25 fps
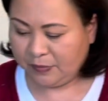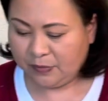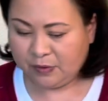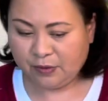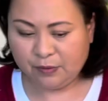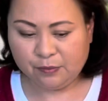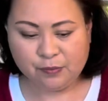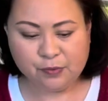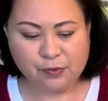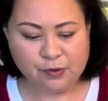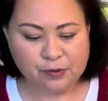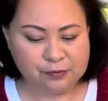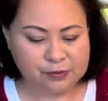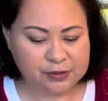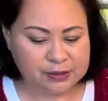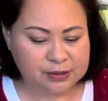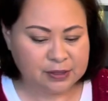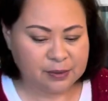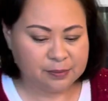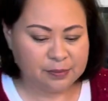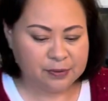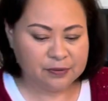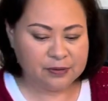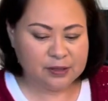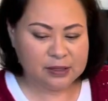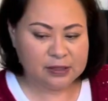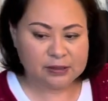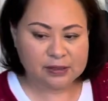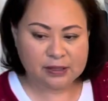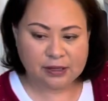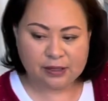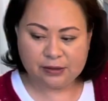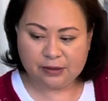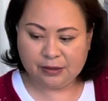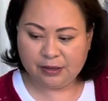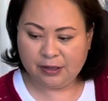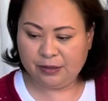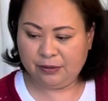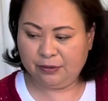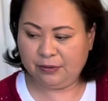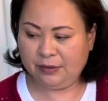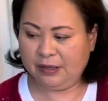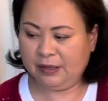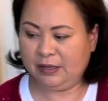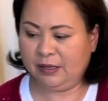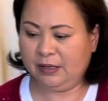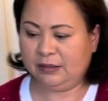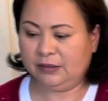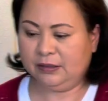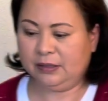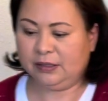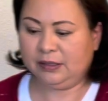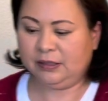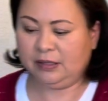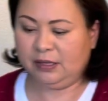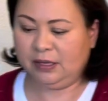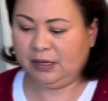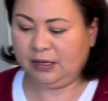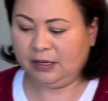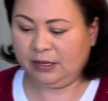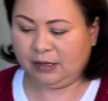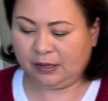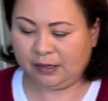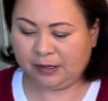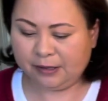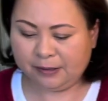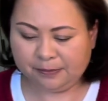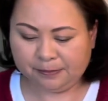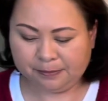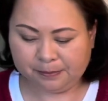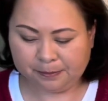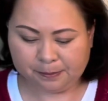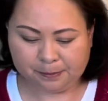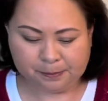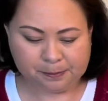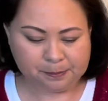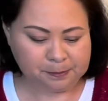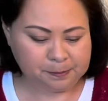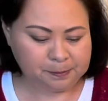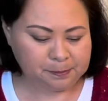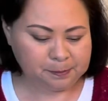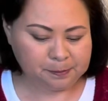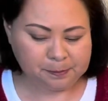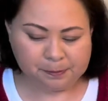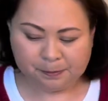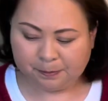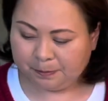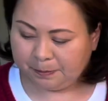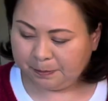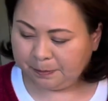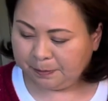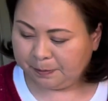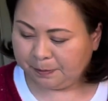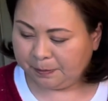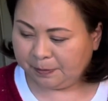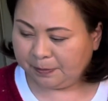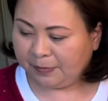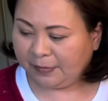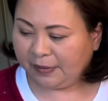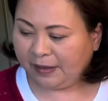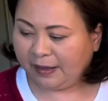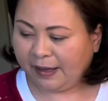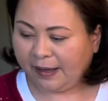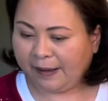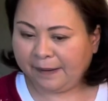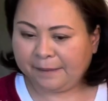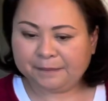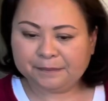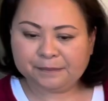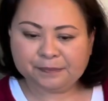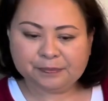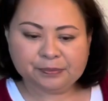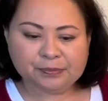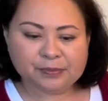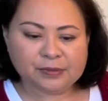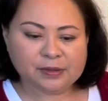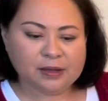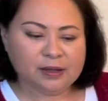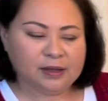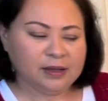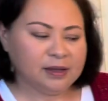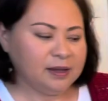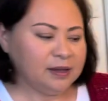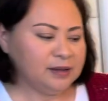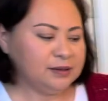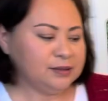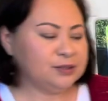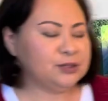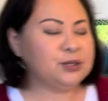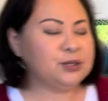move some of these other ingredients here. Okay, so